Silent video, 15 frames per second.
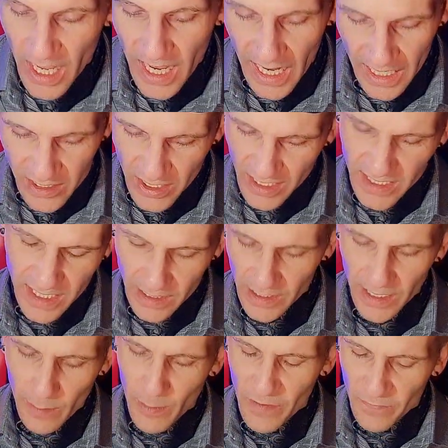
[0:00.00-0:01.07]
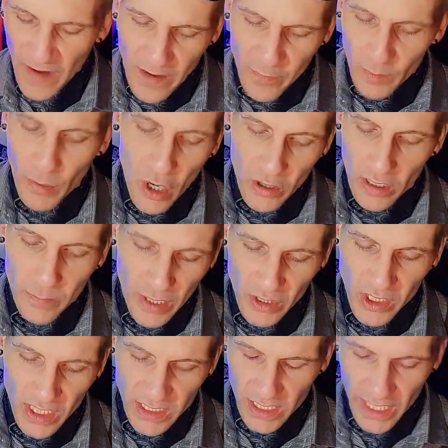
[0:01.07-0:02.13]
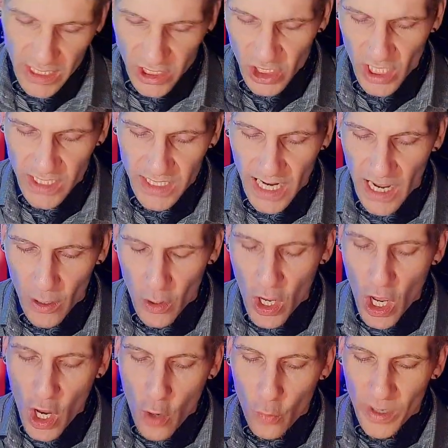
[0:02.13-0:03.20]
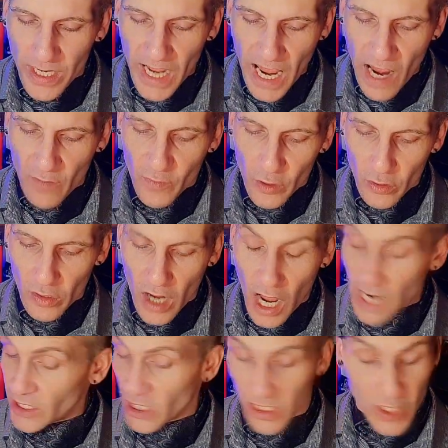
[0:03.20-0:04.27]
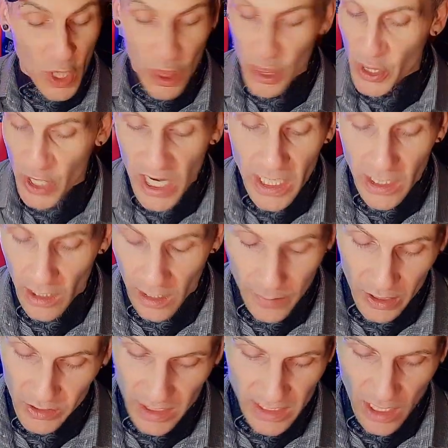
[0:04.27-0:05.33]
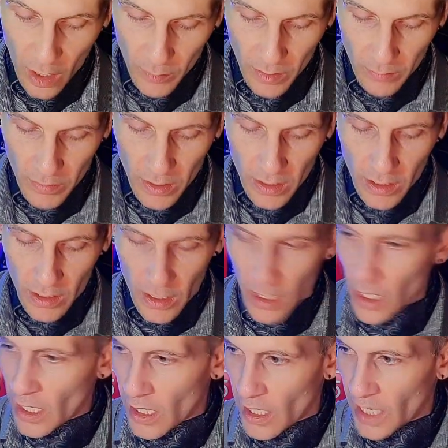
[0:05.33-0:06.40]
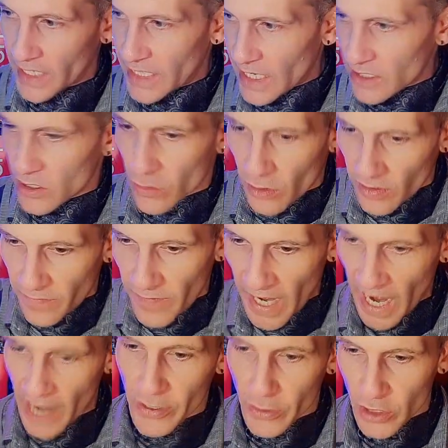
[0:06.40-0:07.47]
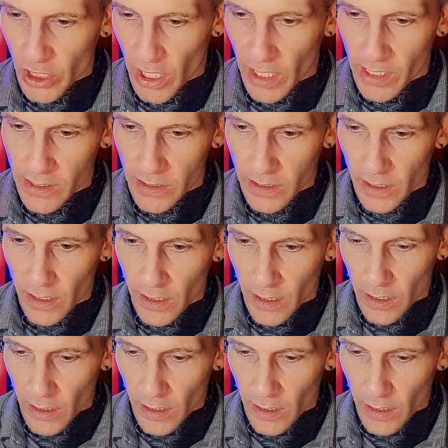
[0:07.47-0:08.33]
And it's like I said, like, my favorite part about this is just how whenever I just think about this album, I get sort of energized.